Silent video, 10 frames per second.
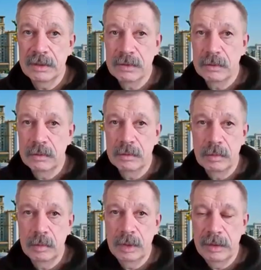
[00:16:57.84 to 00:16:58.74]
we
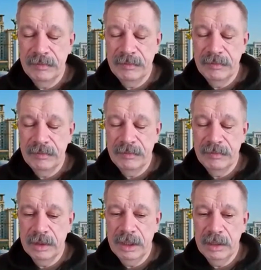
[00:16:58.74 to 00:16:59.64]
have
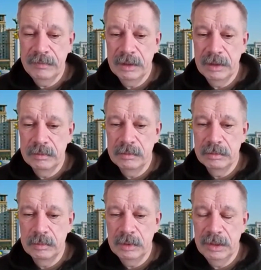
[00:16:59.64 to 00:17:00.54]

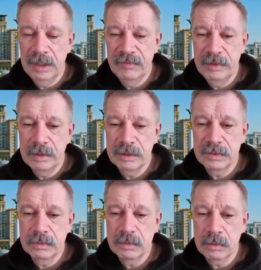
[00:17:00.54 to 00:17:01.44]
very
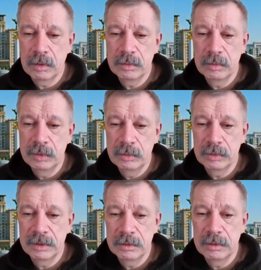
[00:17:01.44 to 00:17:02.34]
strong mood
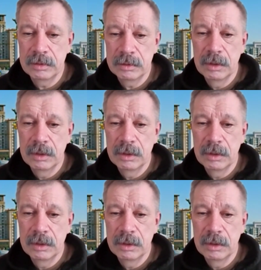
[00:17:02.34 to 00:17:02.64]
and